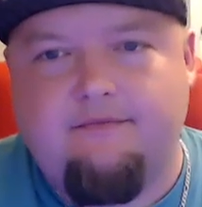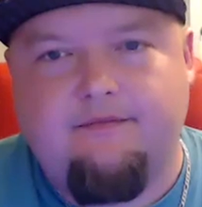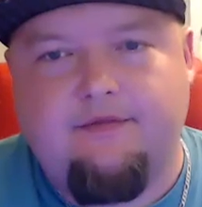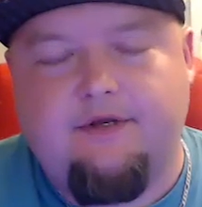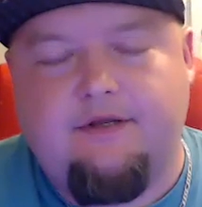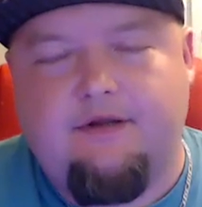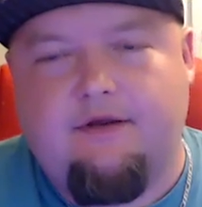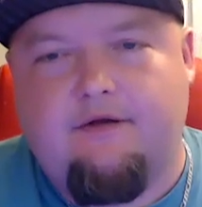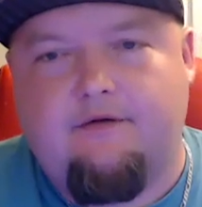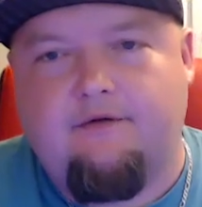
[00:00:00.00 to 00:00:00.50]

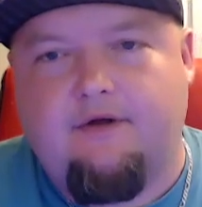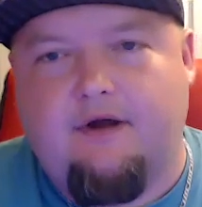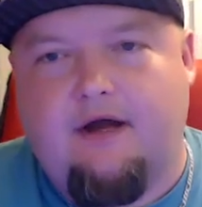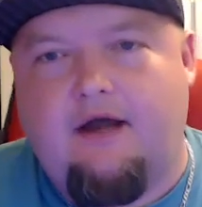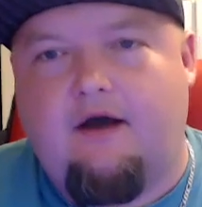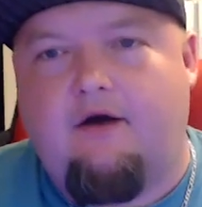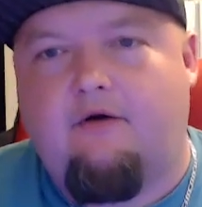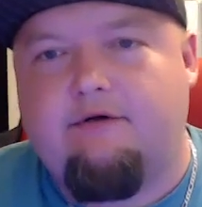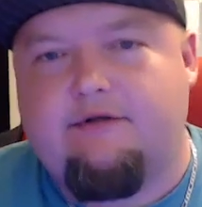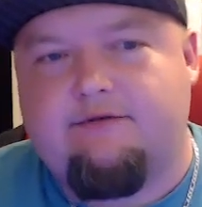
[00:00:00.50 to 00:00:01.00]
You know, I
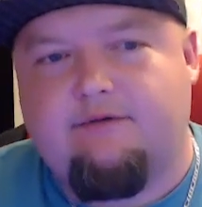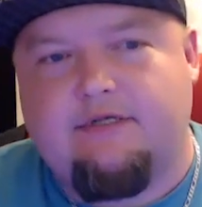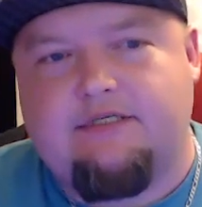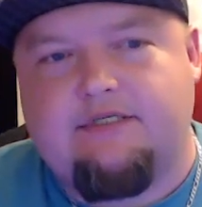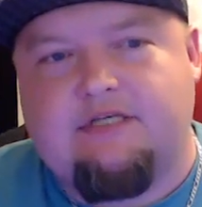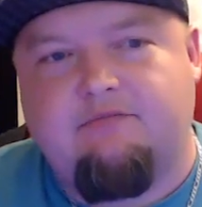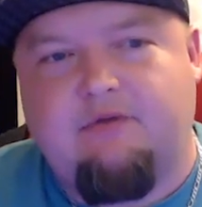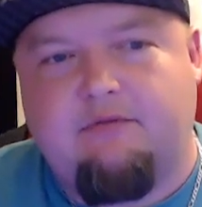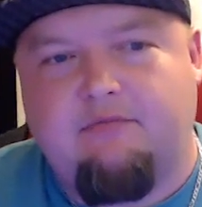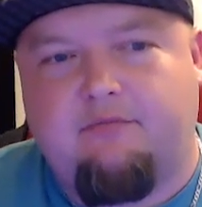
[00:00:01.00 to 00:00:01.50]
always want to
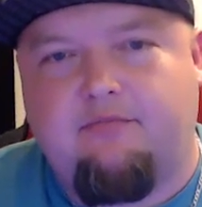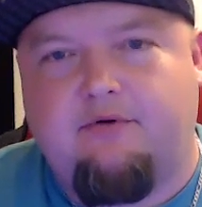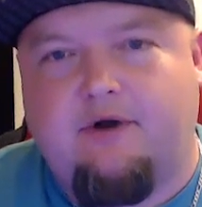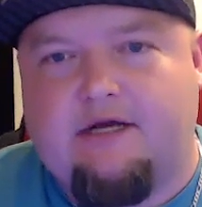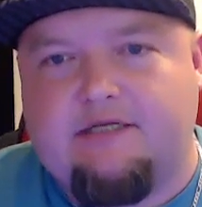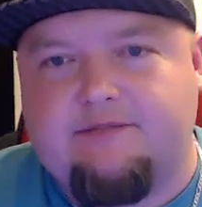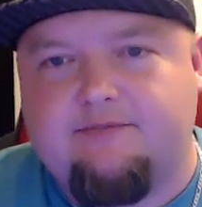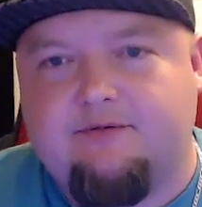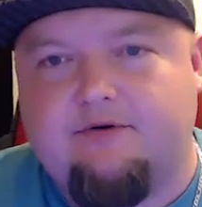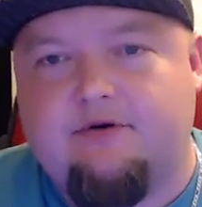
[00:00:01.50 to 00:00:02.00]
see people
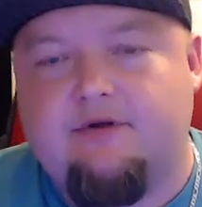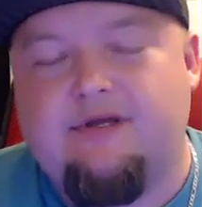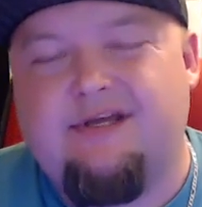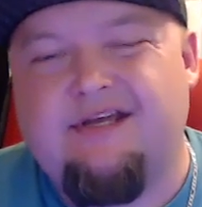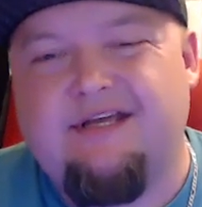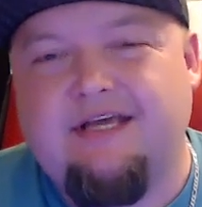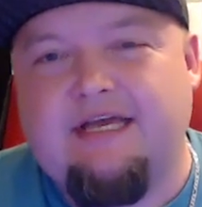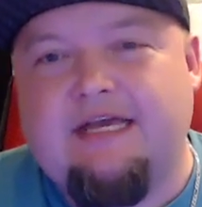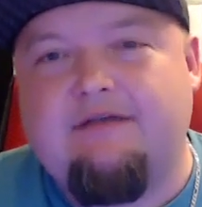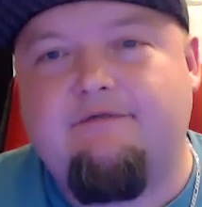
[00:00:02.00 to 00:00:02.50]
prosper,
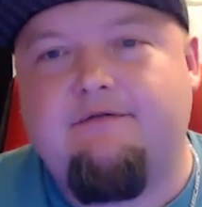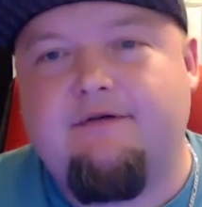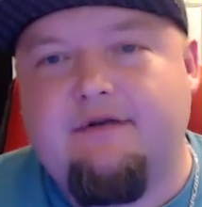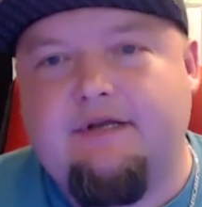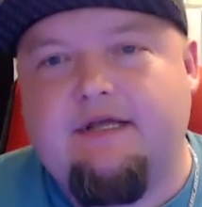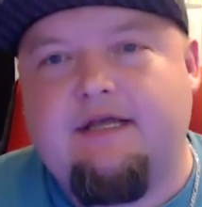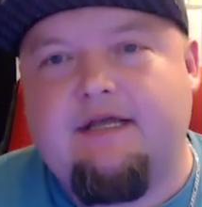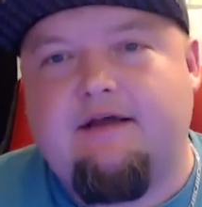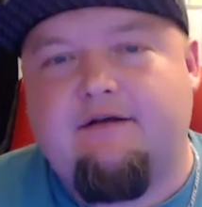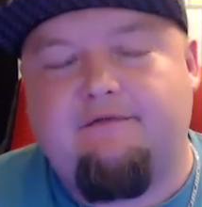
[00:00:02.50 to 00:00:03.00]

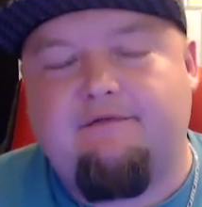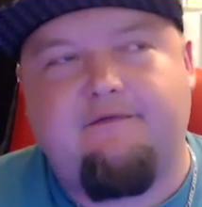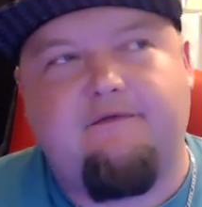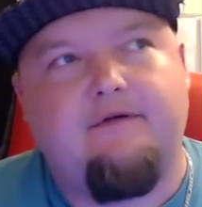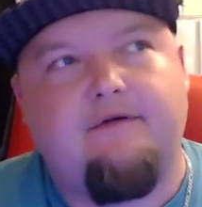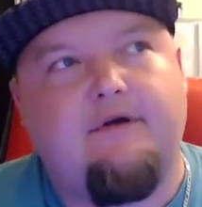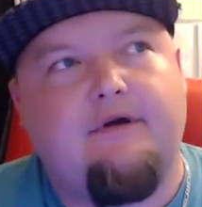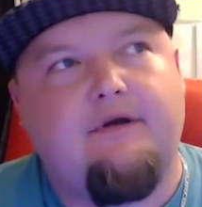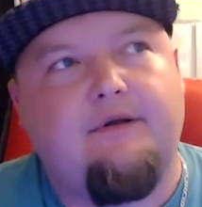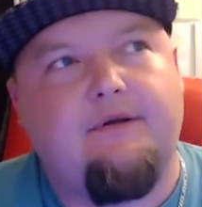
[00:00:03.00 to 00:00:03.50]
even if
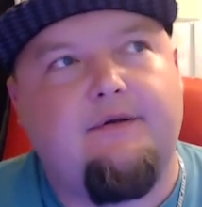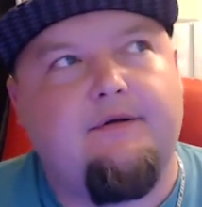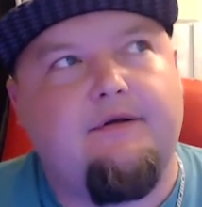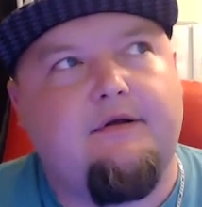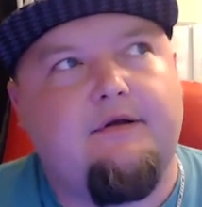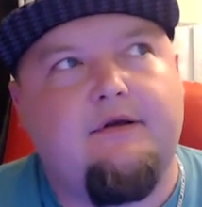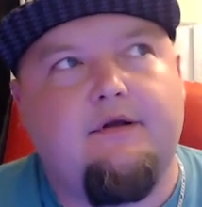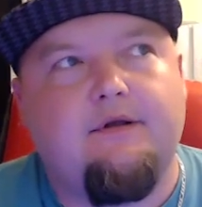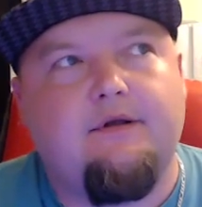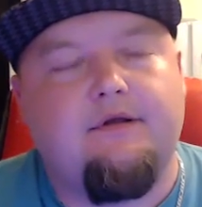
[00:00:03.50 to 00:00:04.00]

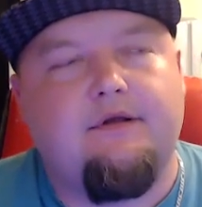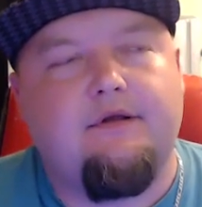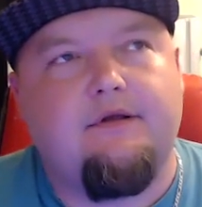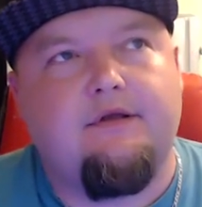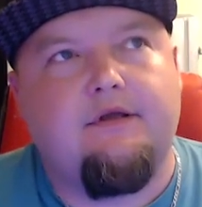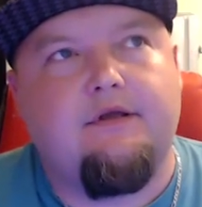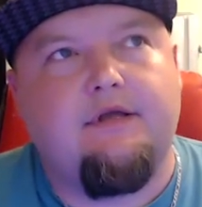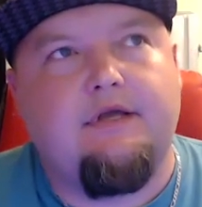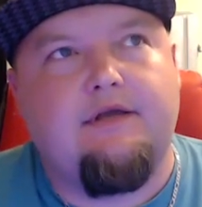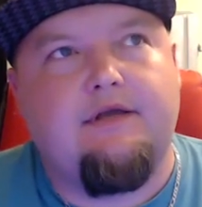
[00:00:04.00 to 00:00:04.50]

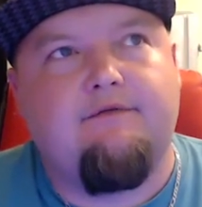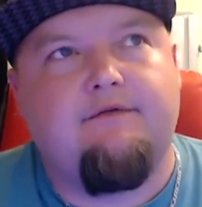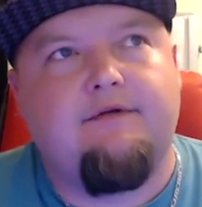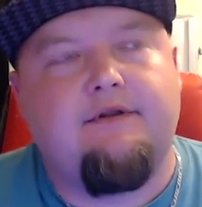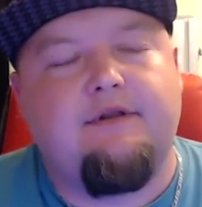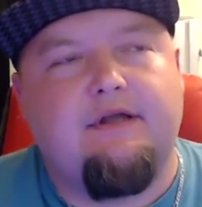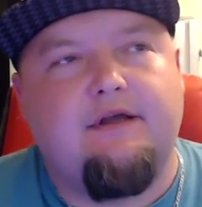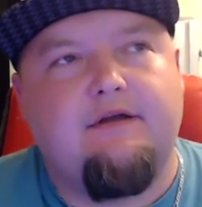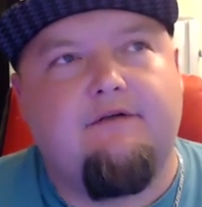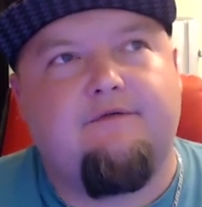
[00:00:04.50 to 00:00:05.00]

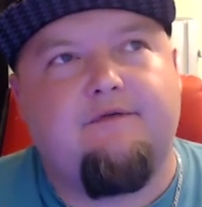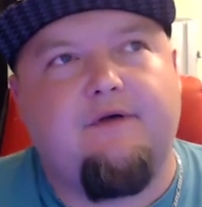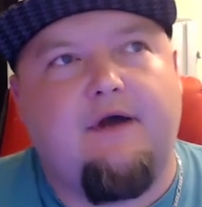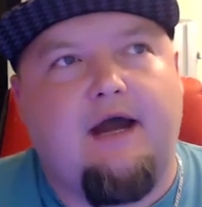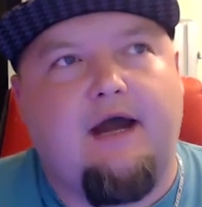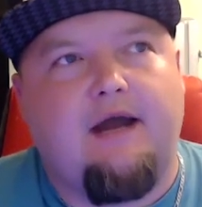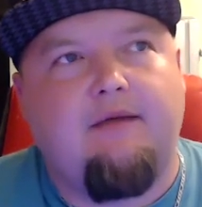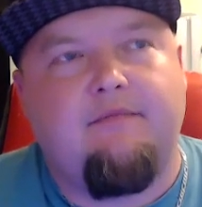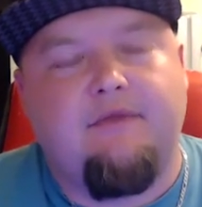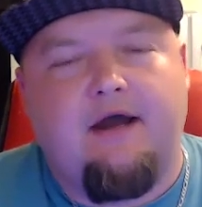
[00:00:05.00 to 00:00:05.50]
even if
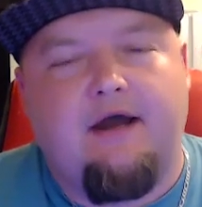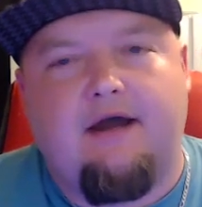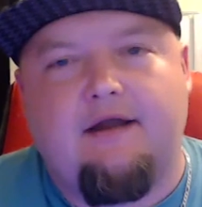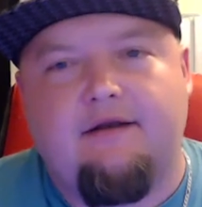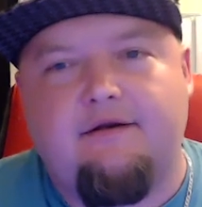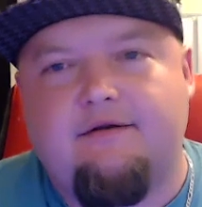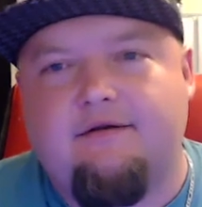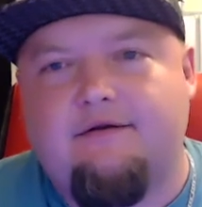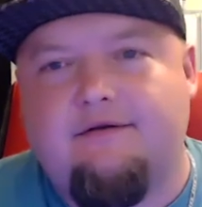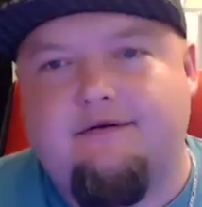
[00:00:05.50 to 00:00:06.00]
I'm not
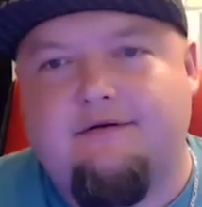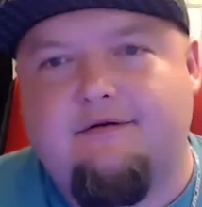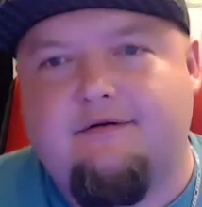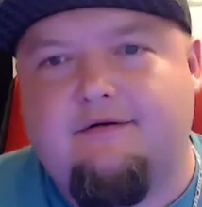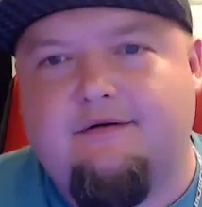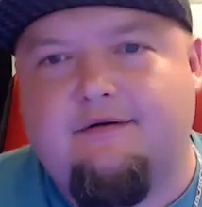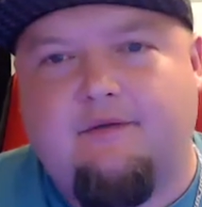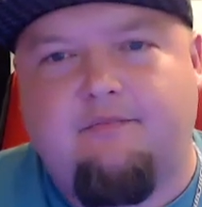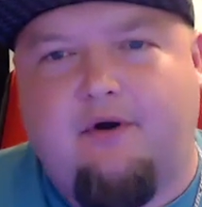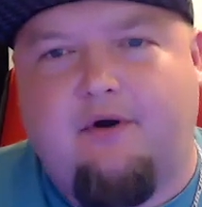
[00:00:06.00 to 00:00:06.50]

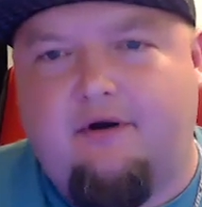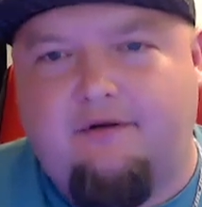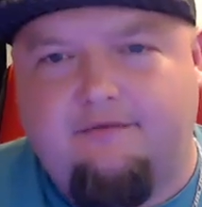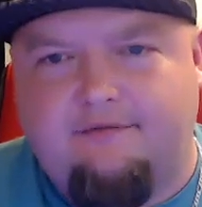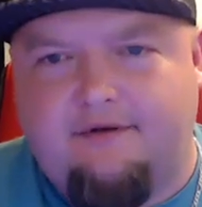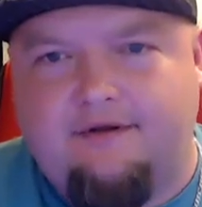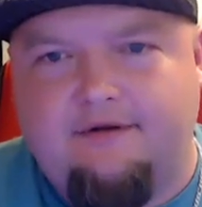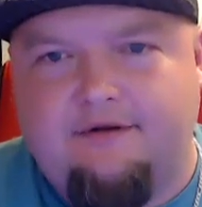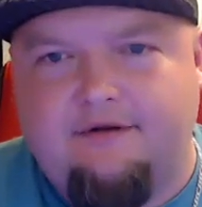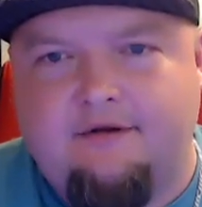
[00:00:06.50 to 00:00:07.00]
part of
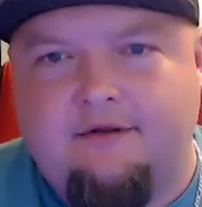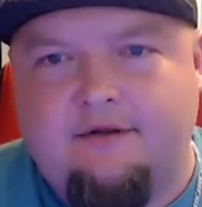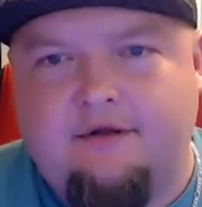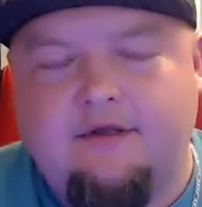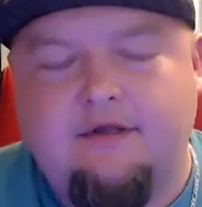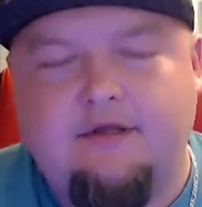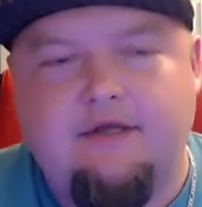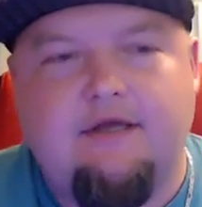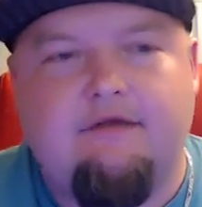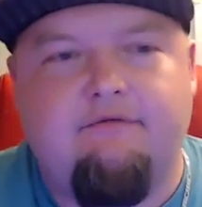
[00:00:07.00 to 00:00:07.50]
it
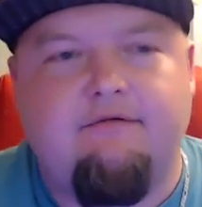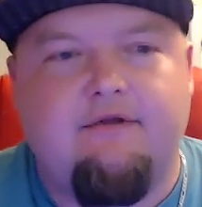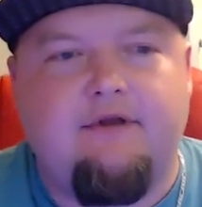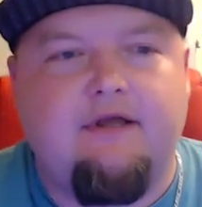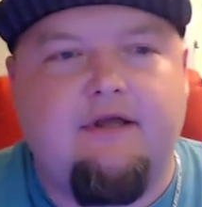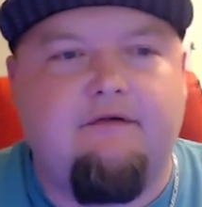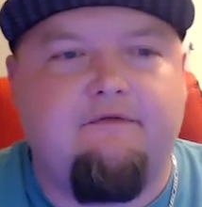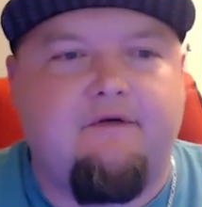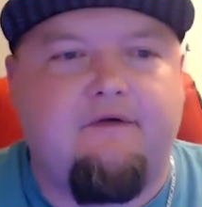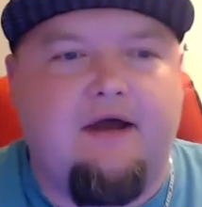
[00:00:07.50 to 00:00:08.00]
even
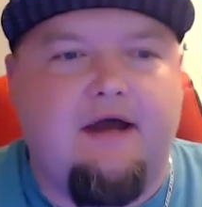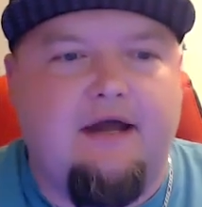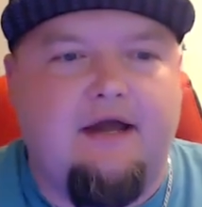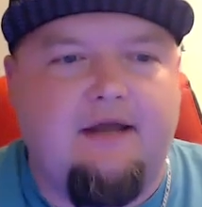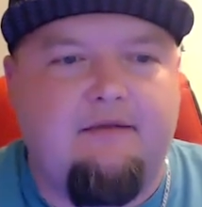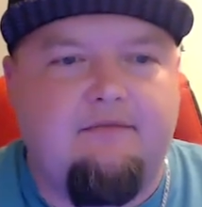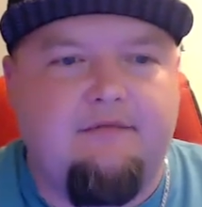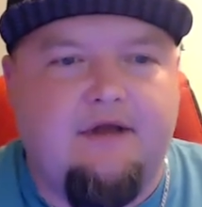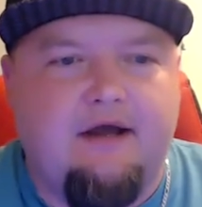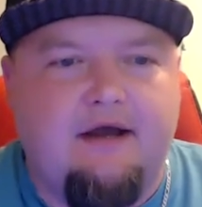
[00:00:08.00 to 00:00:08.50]
if
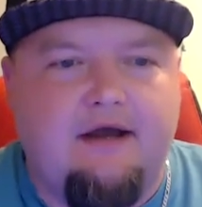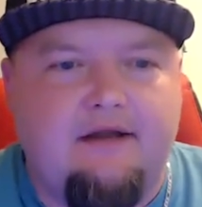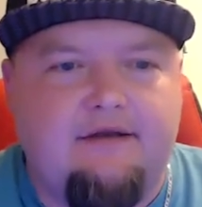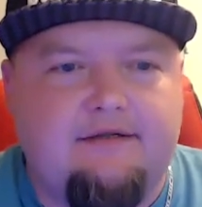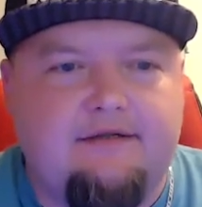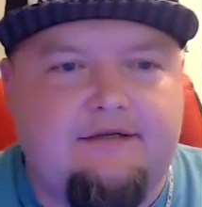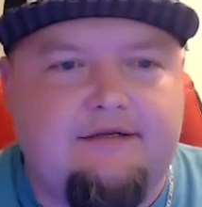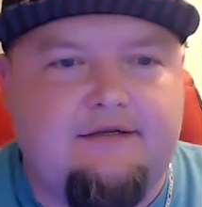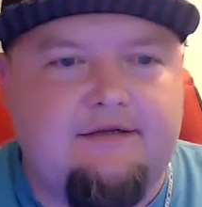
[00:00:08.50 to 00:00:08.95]
i'm not